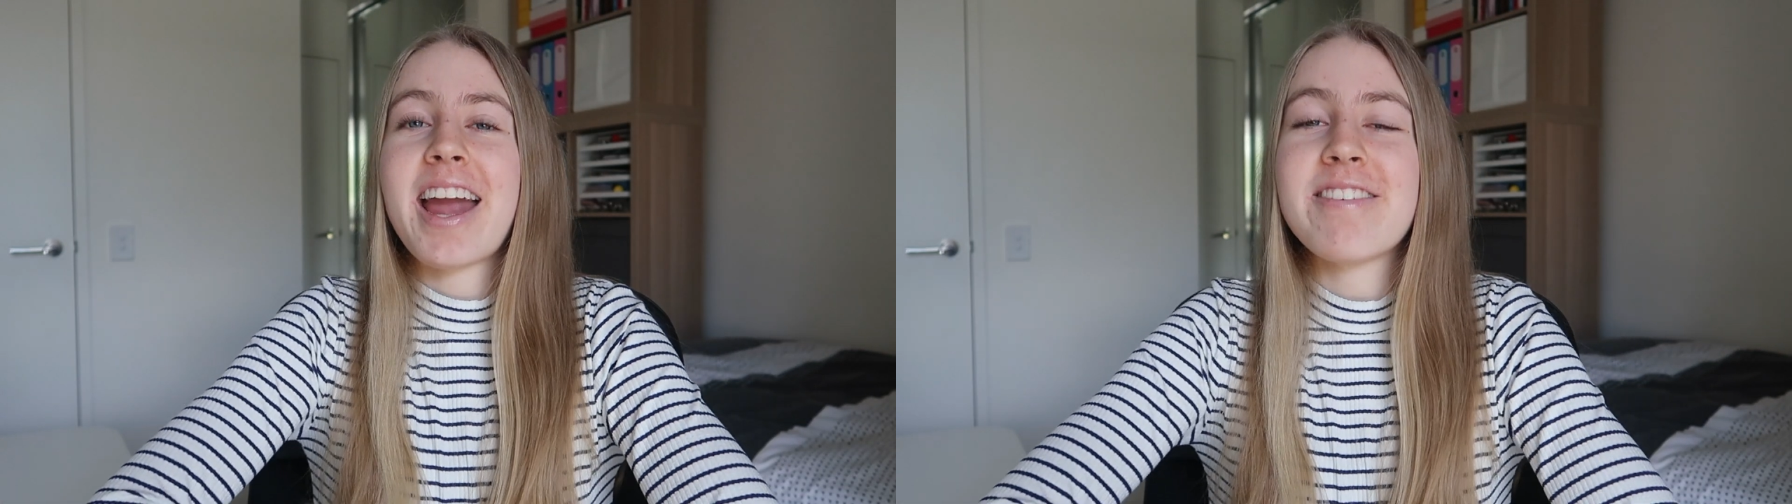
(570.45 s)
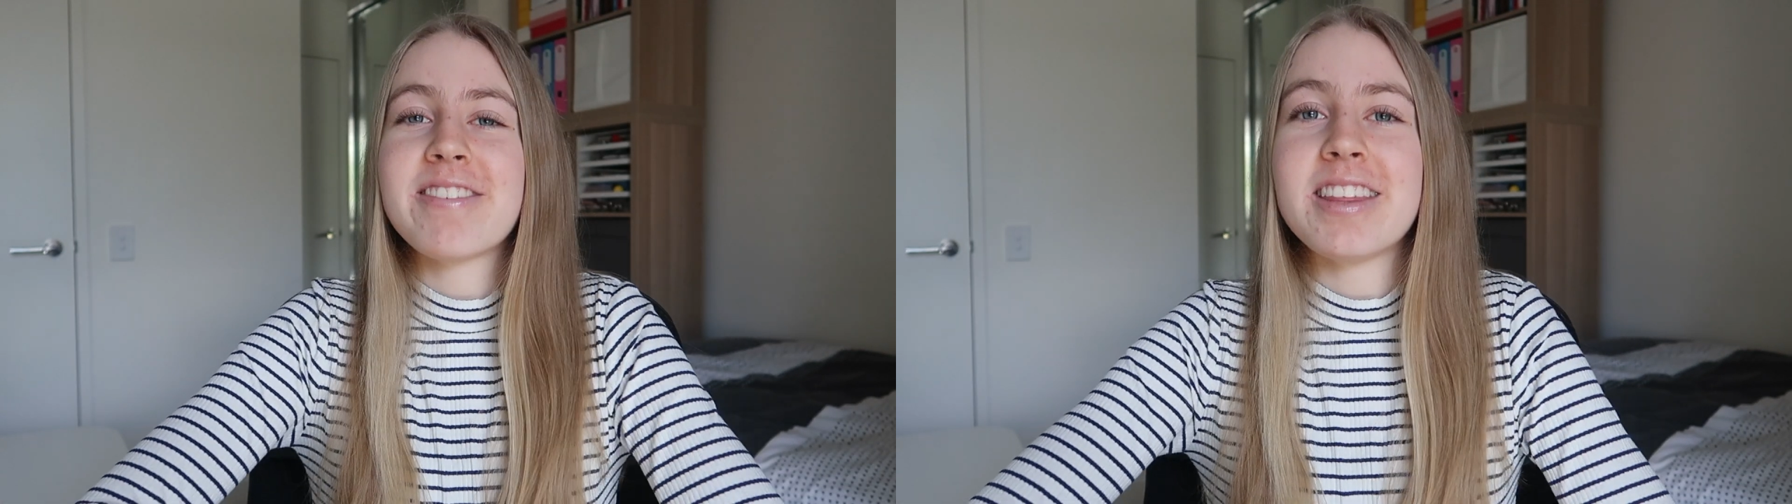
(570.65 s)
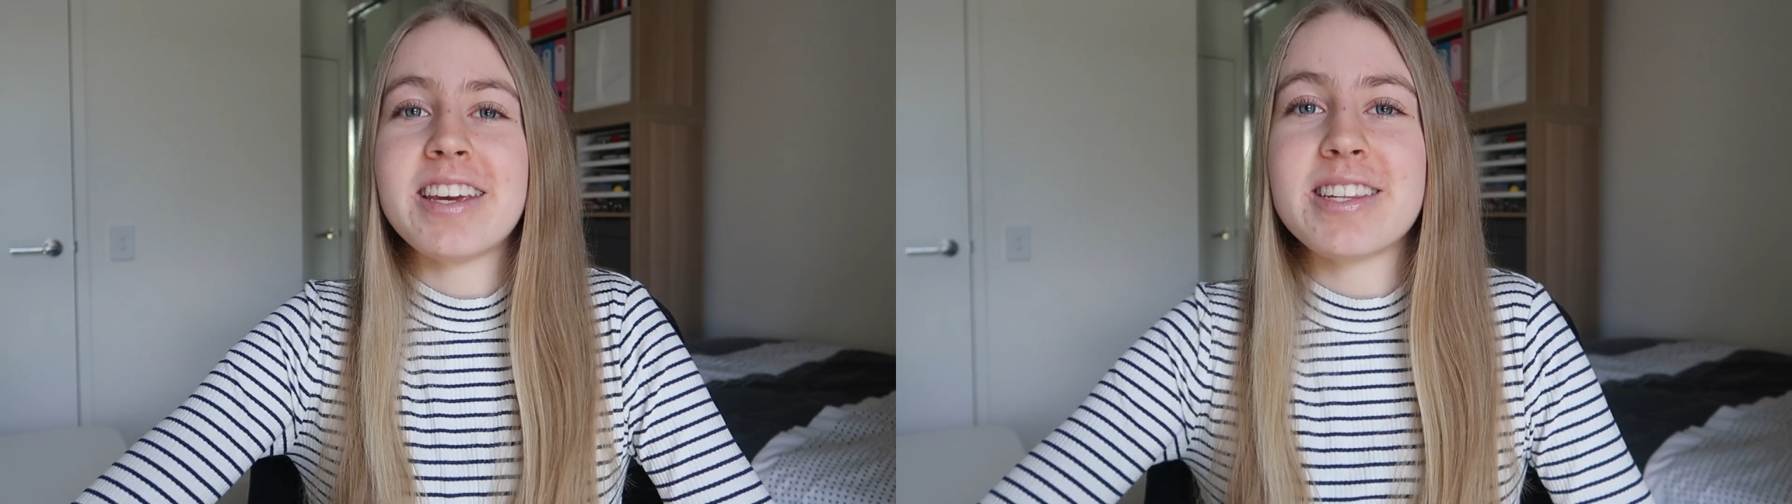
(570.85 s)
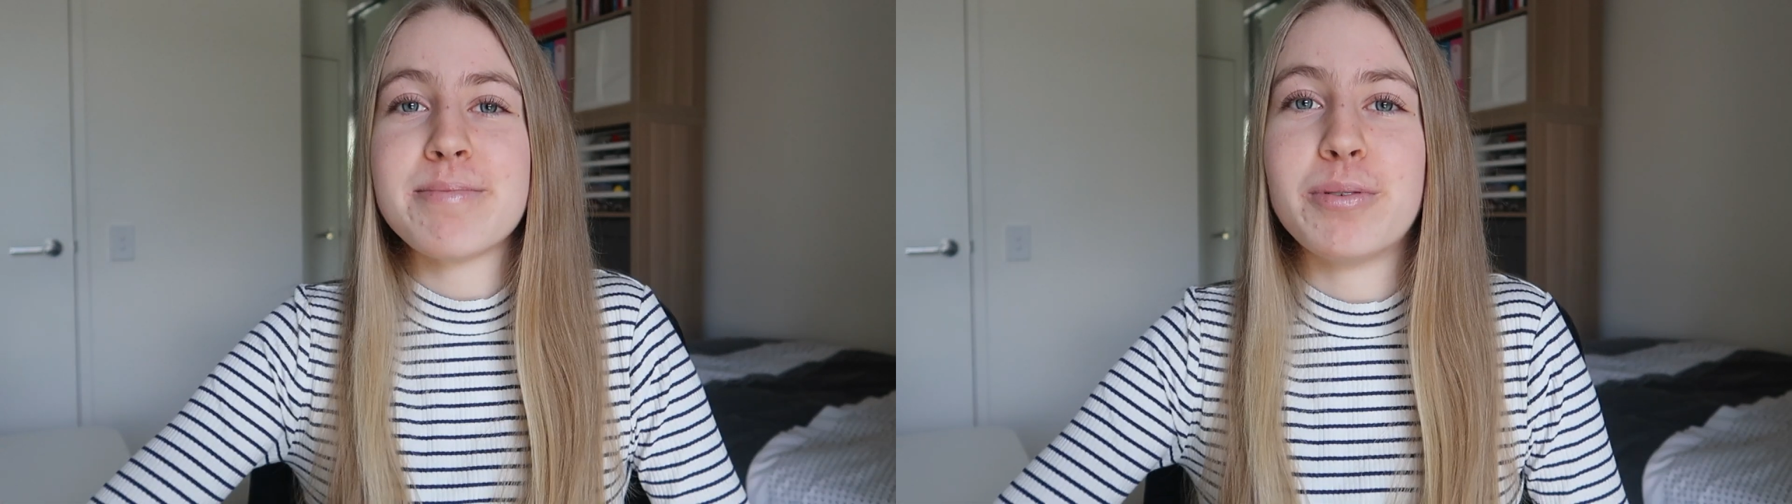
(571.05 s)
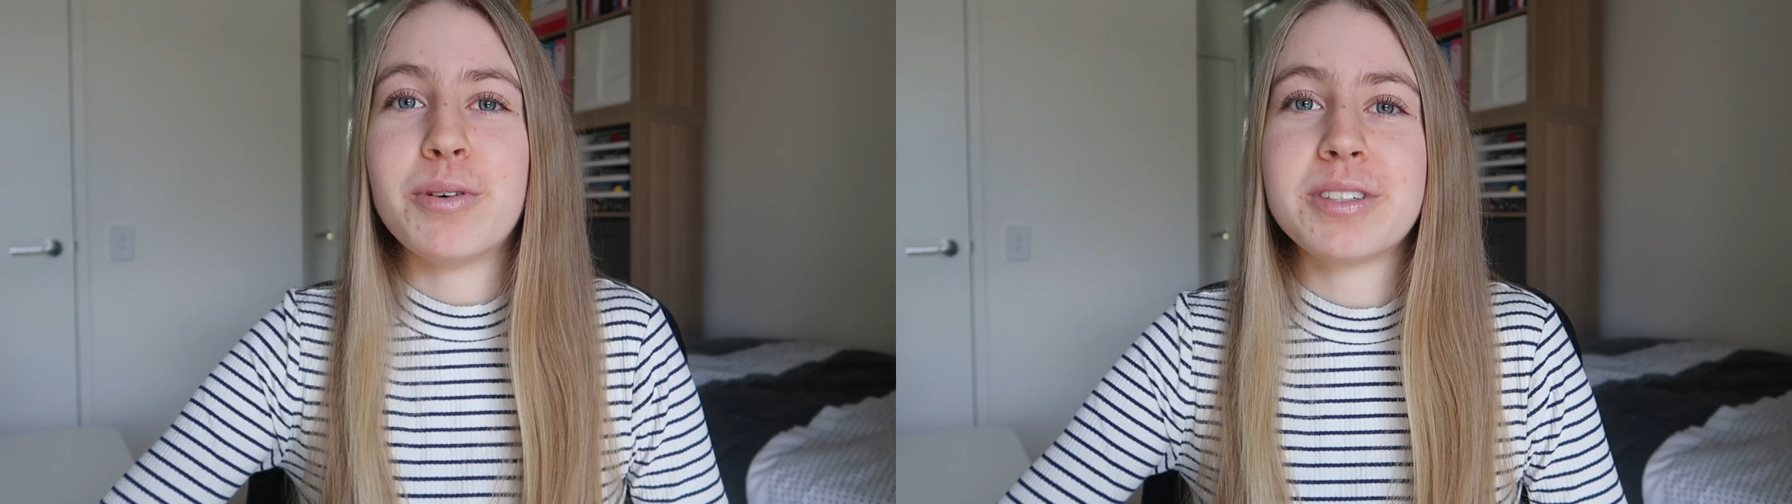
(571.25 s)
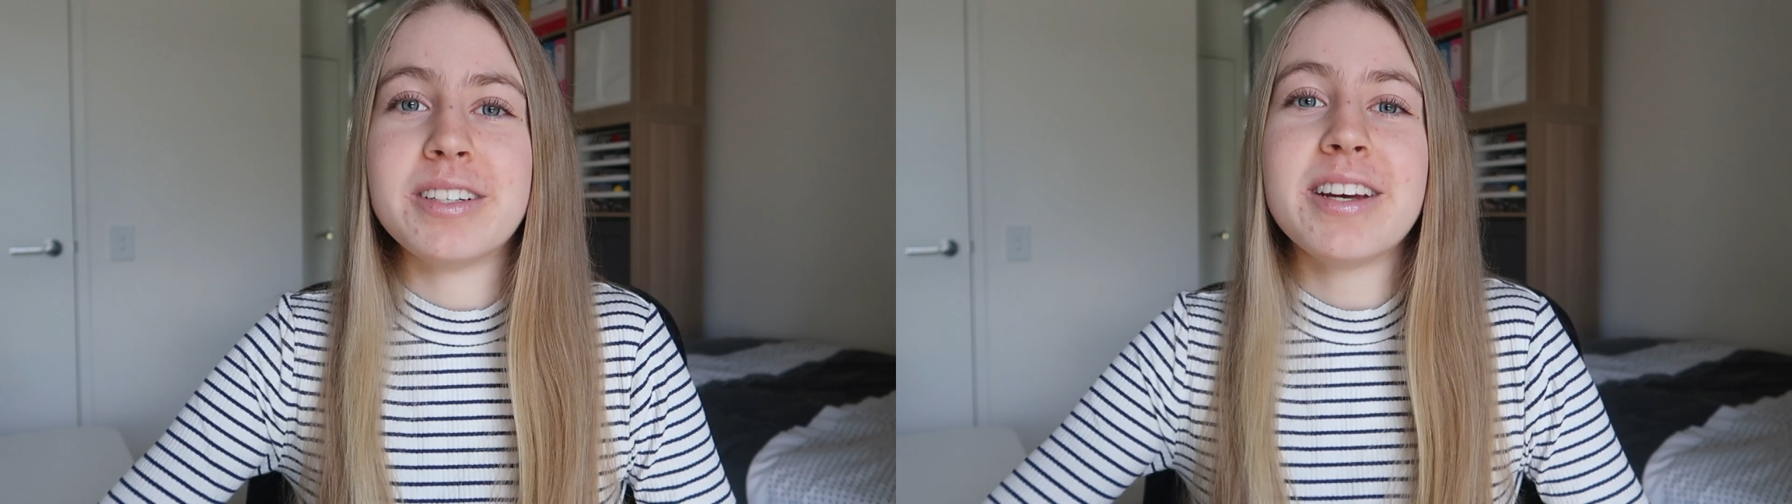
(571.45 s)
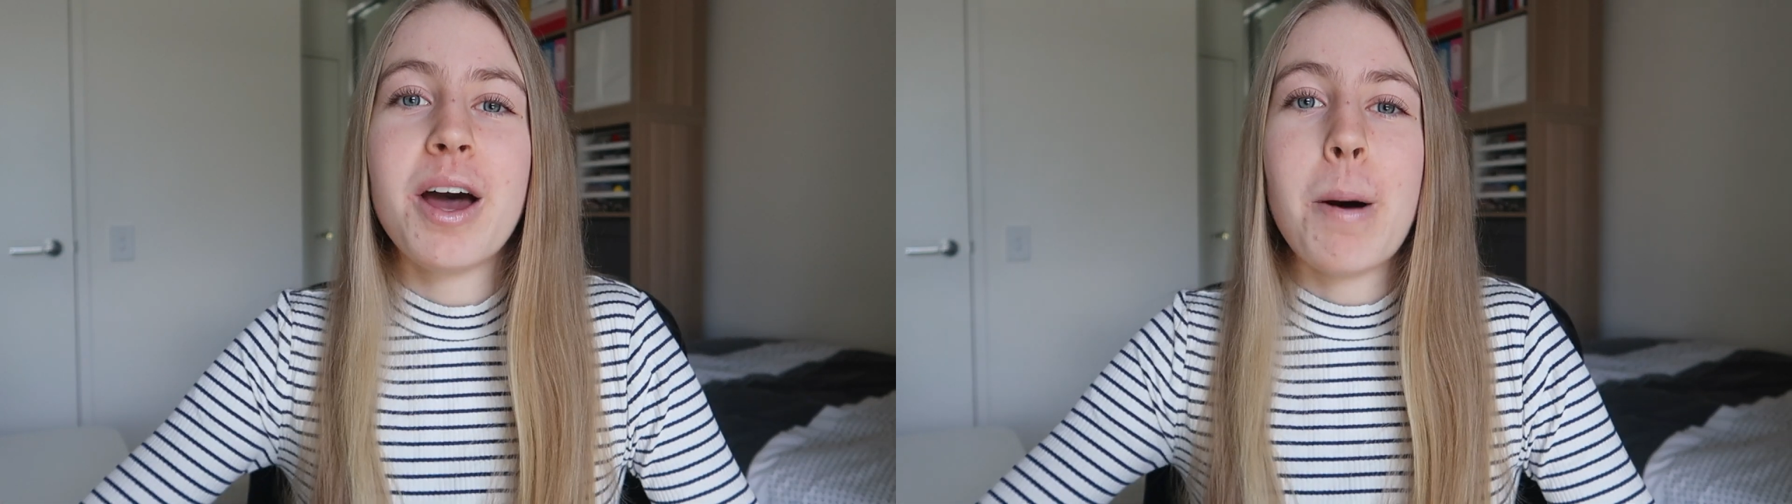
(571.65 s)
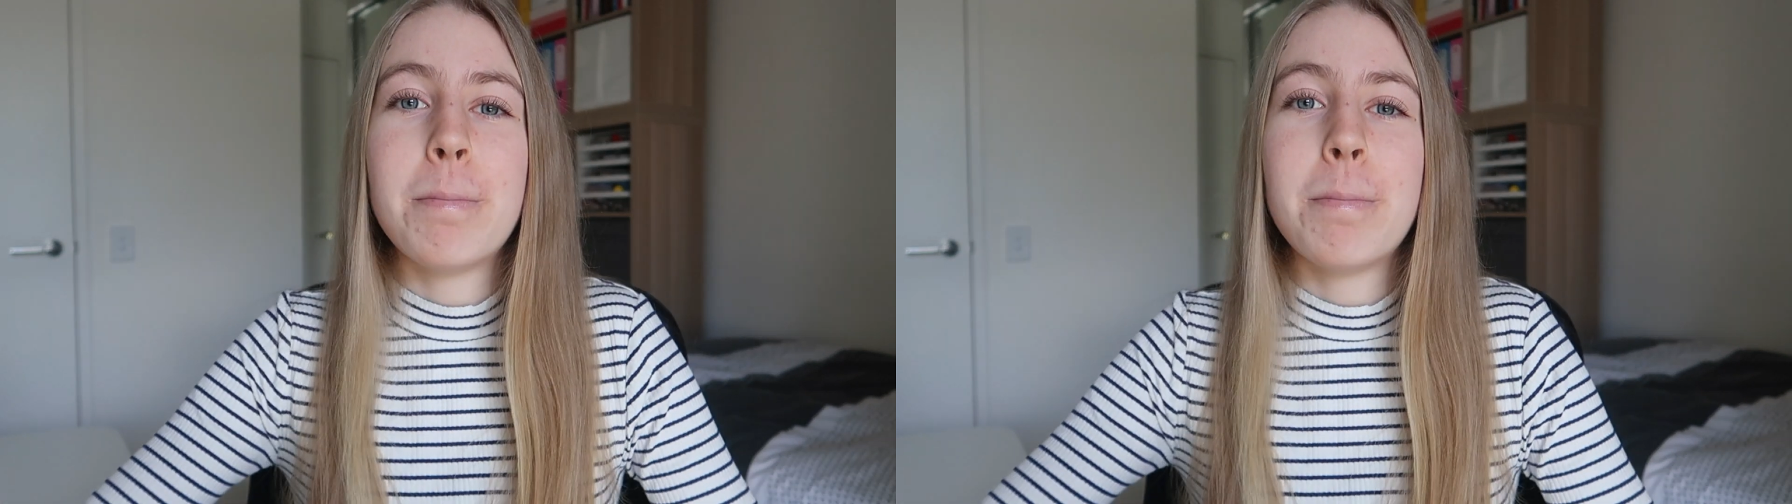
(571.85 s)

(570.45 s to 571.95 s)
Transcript: everything is important,